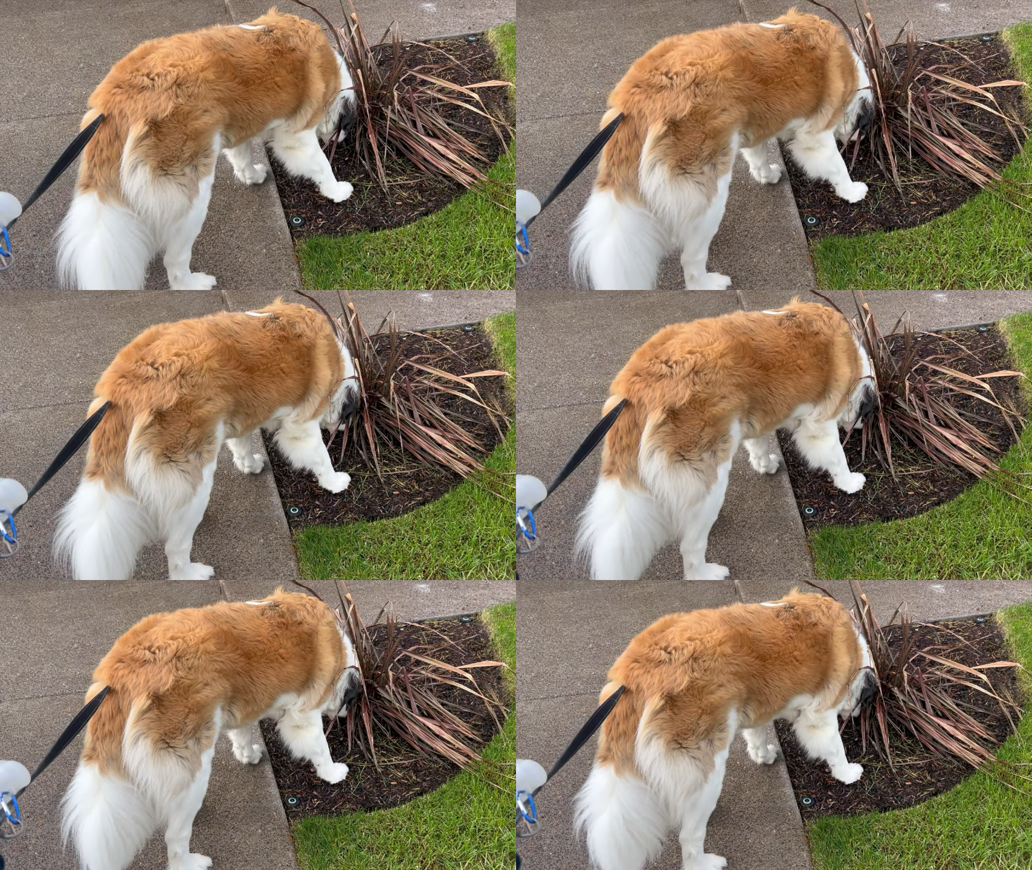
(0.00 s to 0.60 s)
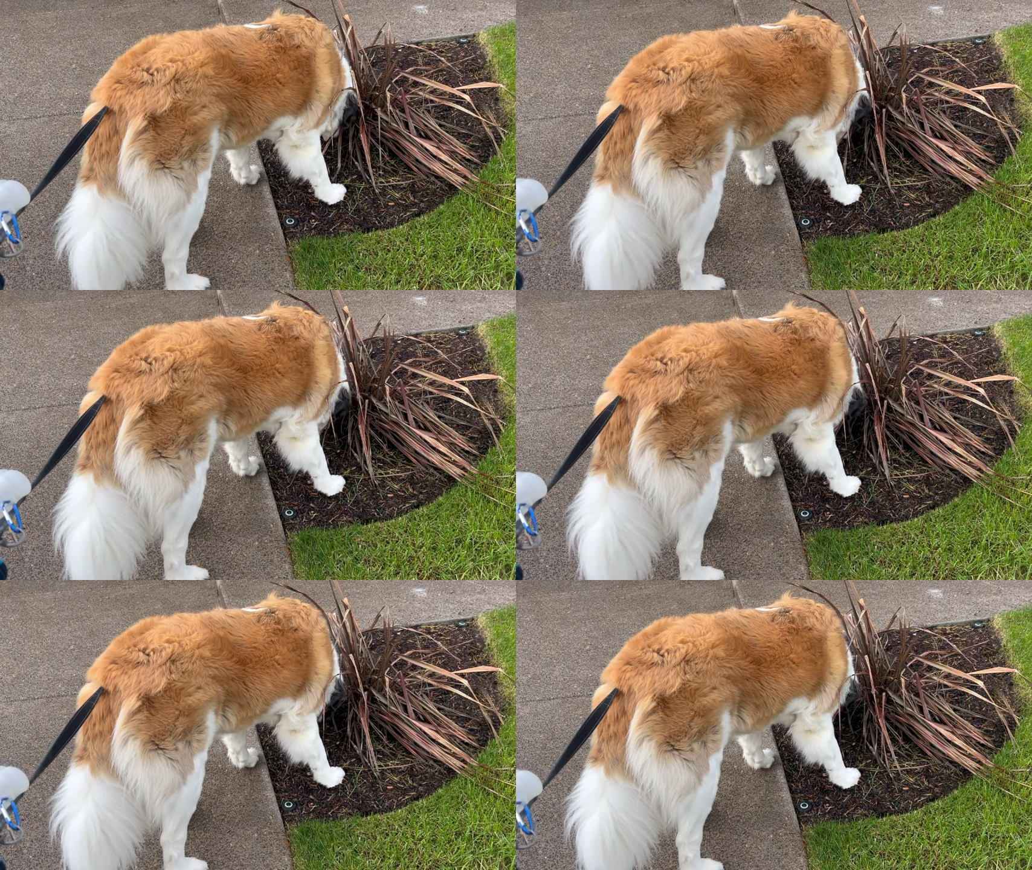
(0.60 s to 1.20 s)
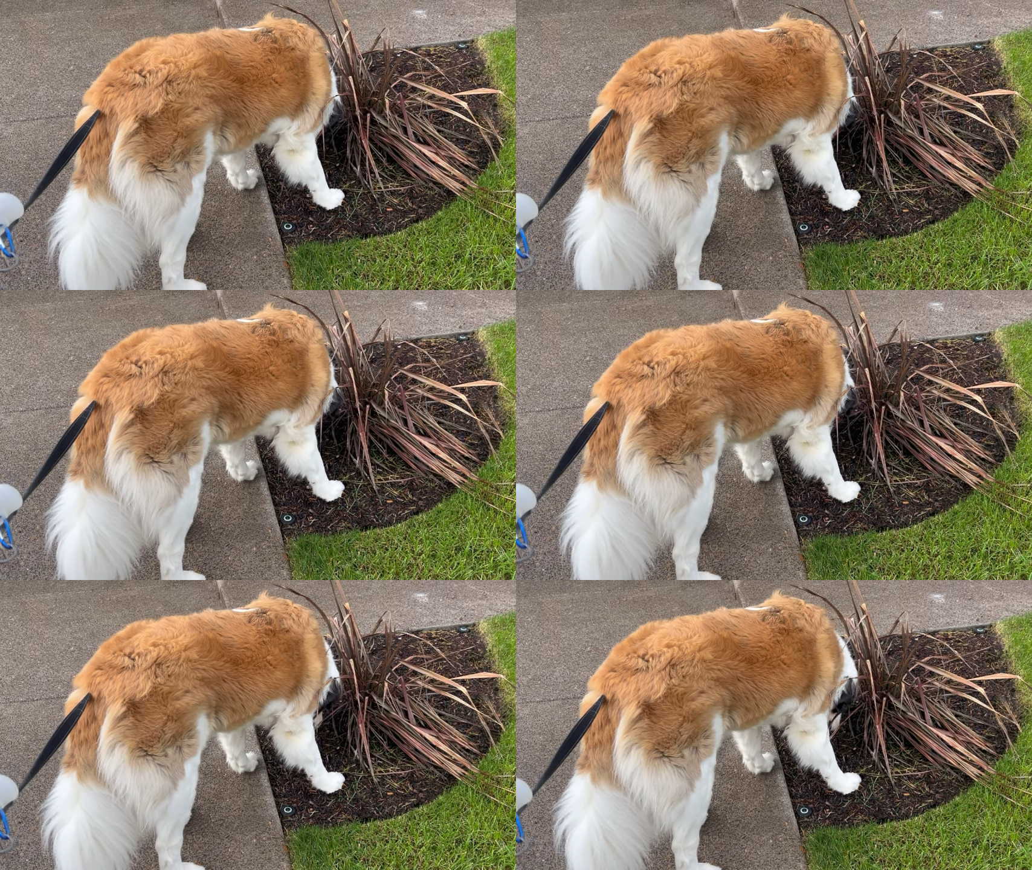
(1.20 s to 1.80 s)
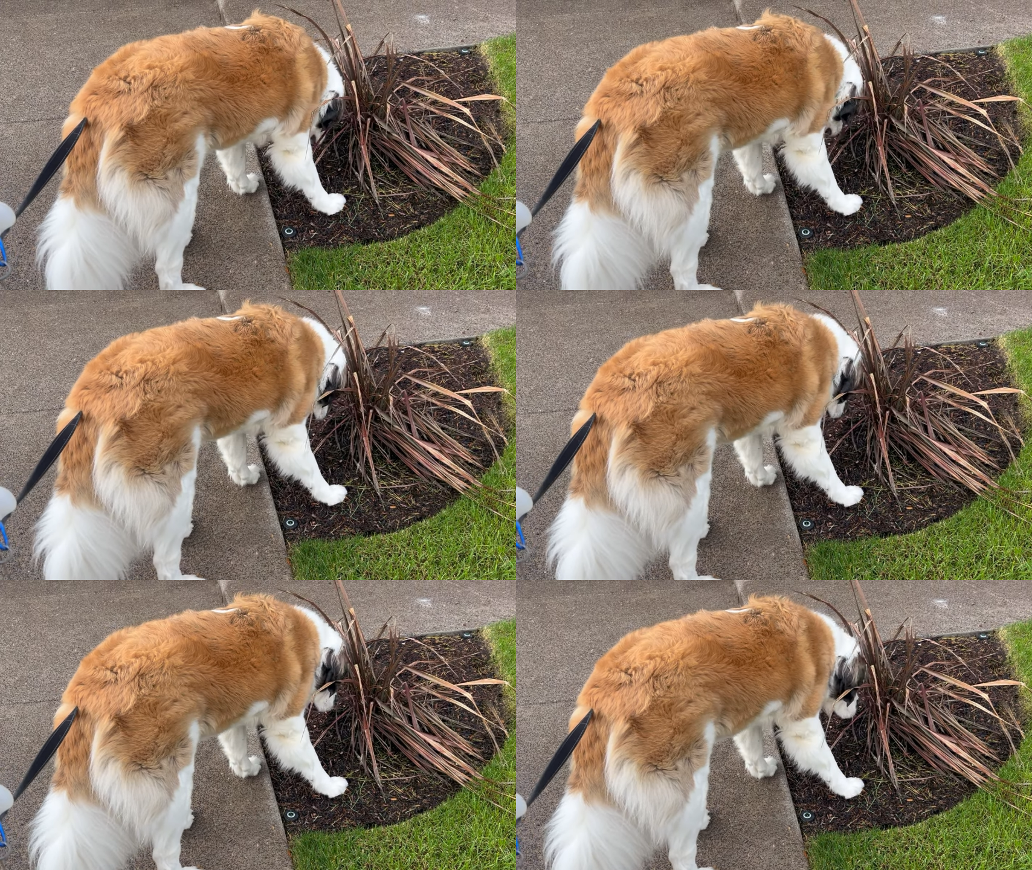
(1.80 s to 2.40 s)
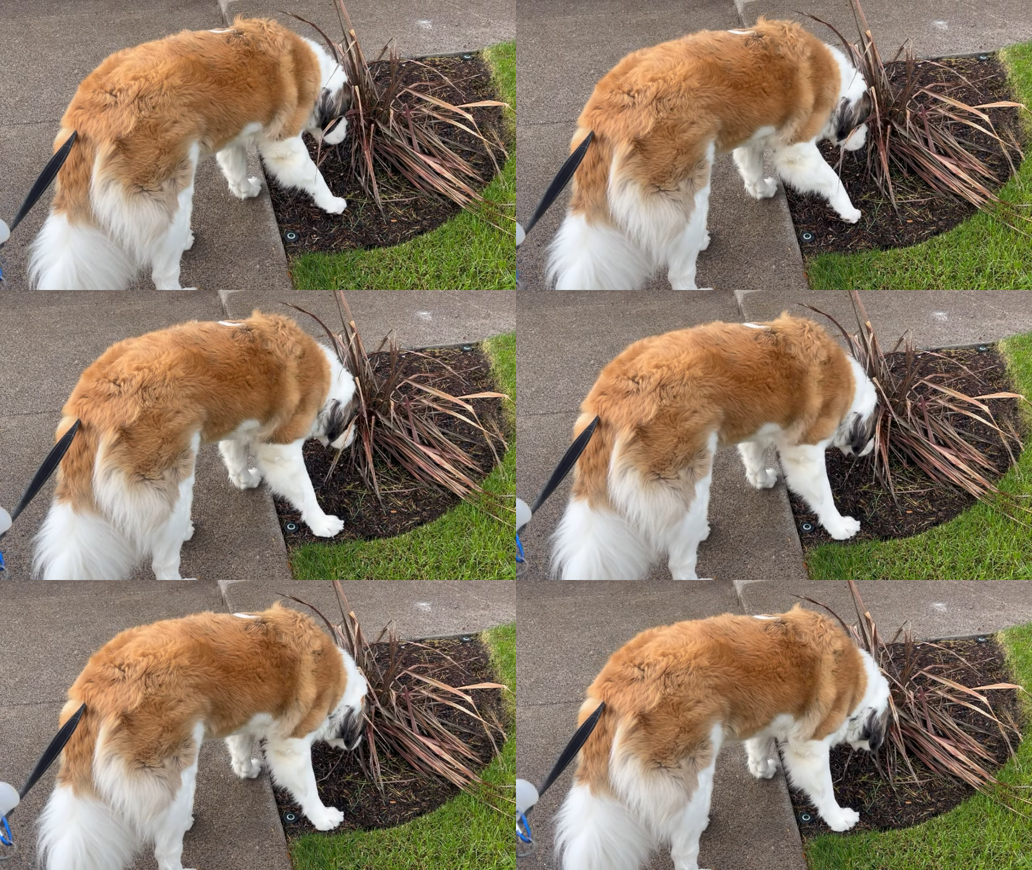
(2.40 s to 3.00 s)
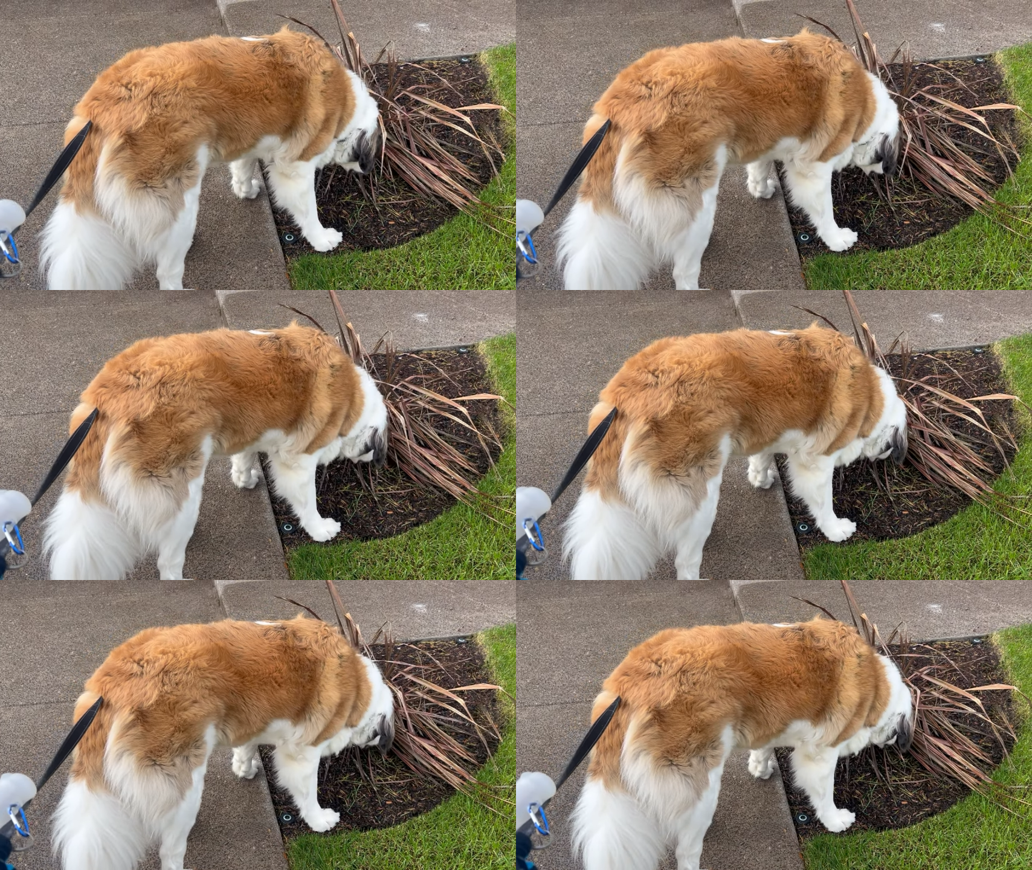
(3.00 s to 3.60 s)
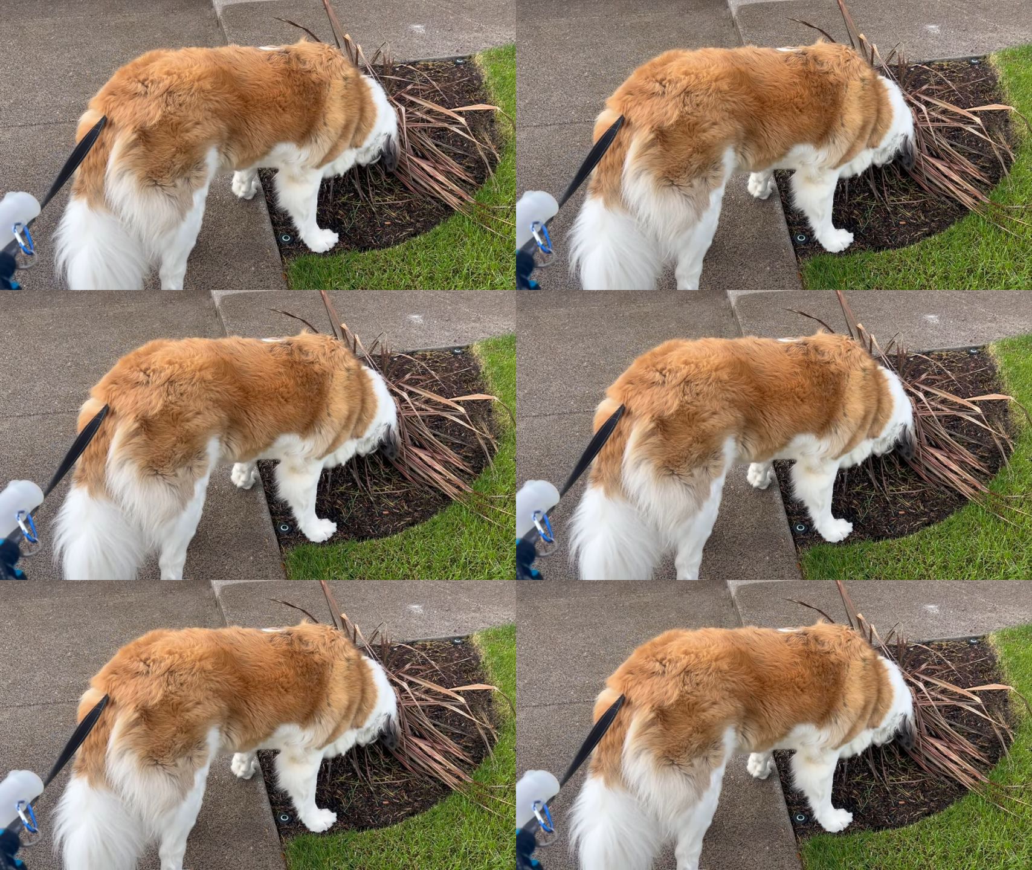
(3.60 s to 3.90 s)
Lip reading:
[unreadable: no face in view]